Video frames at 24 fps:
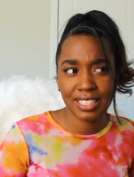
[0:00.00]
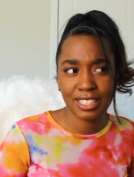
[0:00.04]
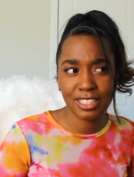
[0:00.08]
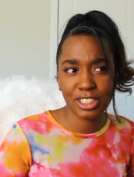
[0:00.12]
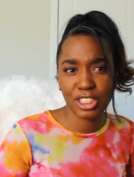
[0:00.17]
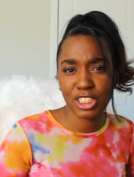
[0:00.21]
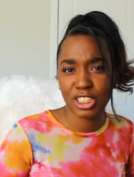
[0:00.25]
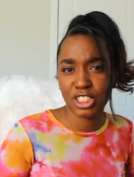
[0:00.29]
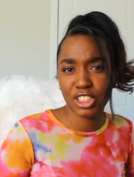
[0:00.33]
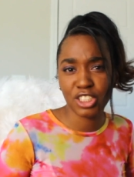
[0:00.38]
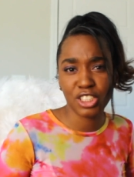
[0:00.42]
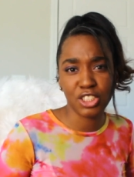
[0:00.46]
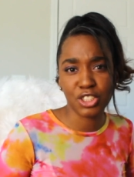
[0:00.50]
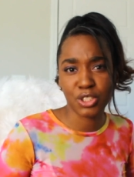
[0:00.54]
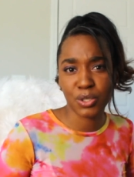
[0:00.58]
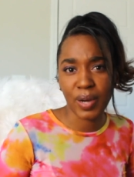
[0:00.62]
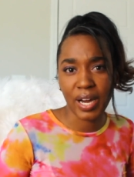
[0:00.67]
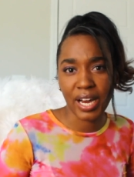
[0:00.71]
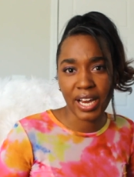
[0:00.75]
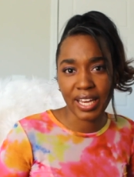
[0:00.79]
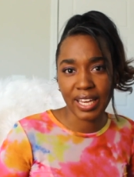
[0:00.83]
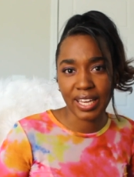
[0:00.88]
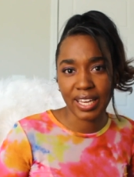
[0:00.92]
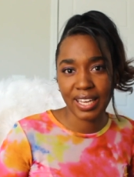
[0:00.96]
and just to
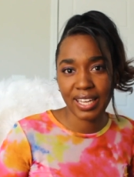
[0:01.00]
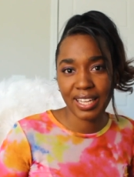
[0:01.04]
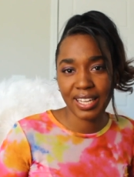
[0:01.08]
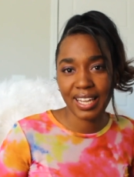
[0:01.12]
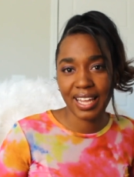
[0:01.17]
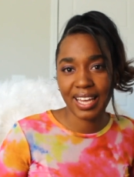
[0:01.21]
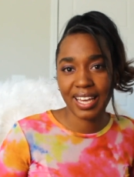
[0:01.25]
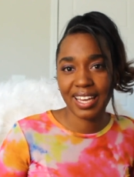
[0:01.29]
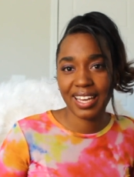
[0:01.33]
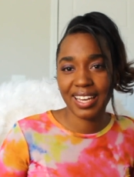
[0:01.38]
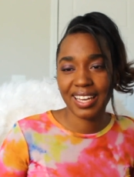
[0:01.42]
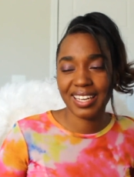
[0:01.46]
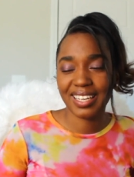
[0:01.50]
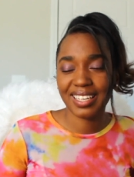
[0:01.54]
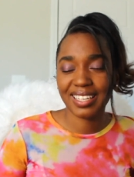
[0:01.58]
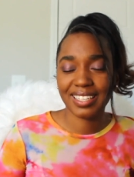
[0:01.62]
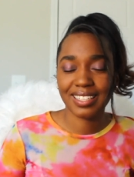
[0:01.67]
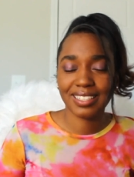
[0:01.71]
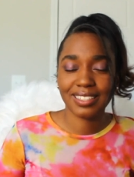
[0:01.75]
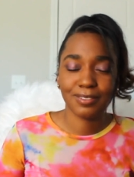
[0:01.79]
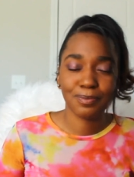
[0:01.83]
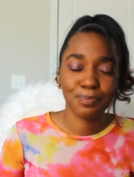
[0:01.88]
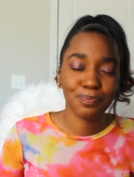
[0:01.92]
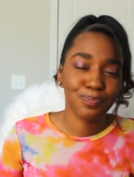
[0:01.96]
try it. Like,
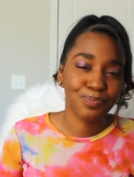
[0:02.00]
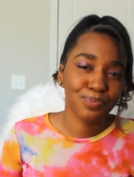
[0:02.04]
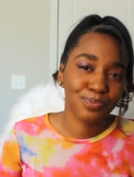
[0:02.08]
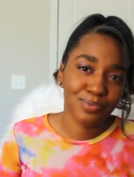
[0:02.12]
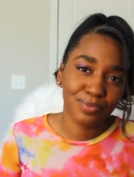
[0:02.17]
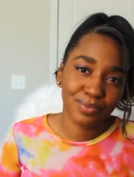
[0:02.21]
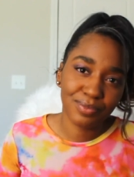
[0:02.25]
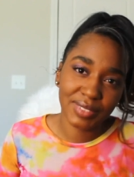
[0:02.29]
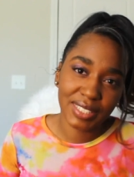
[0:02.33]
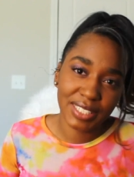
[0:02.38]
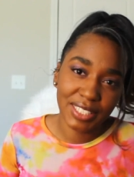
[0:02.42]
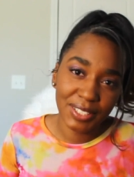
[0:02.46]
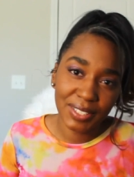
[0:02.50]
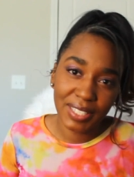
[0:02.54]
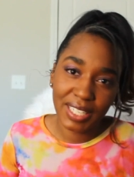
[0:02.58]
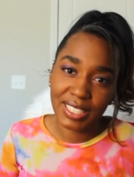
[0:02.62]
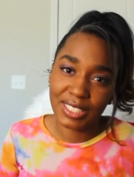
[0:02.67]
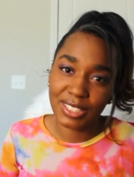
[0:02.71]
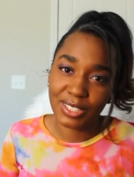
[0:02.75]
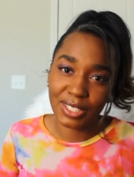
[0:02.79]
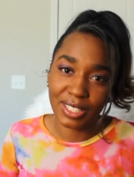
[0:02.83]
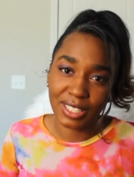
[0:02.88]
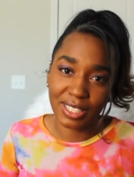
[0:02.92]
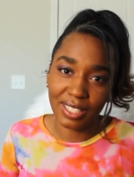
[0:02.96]
you
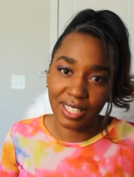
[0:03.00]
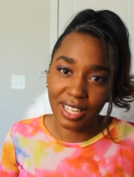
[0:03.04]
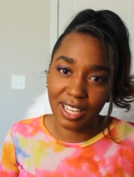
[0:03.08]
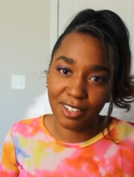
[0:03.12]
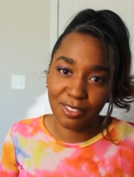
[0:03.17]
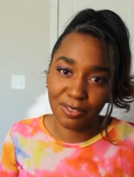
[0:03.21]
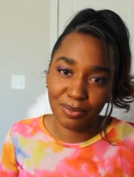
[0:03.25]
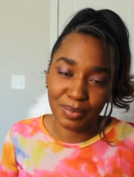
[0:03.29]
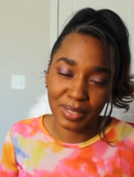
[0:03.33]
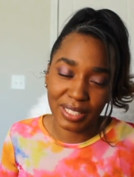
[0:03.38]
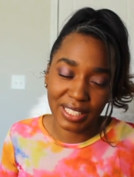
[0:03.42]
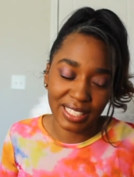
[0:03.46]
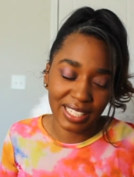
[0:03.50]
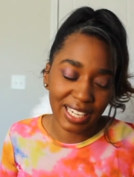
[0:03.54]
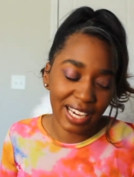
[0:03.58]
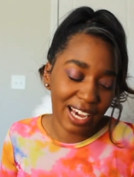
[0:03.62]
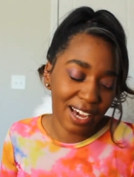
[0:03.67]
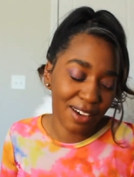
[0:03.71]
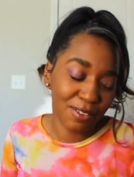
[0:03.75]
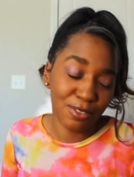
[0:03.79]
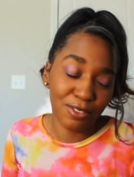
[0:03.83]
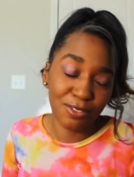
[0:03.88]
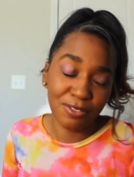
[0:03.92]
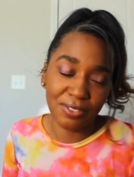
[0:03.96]
guys are gonna love me. I
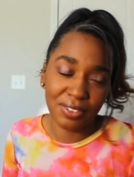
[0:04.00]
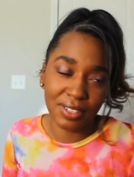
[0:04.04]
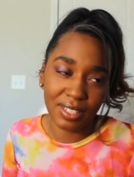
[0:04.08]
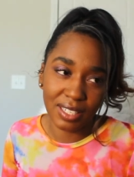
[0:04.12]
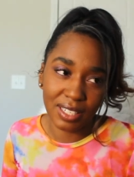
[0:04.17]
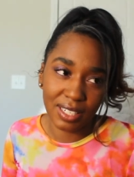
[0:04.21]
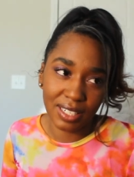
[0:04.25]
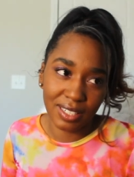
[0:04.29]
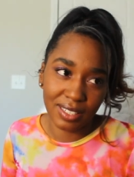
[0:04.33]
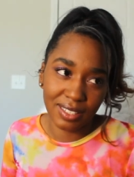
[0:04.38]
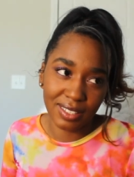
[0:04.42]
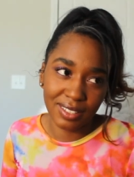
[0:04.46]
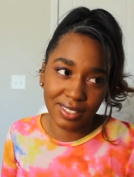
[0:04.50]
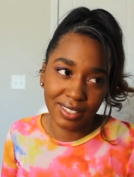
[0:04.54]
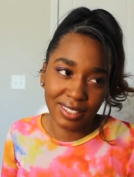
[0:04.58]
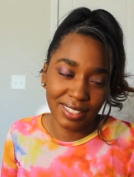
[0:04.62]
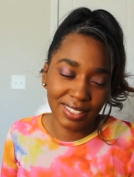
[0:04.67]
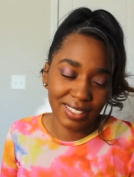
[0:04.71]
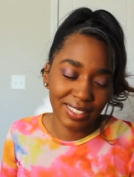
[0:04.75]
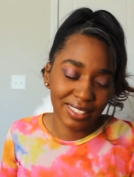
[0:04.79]
have a feeling.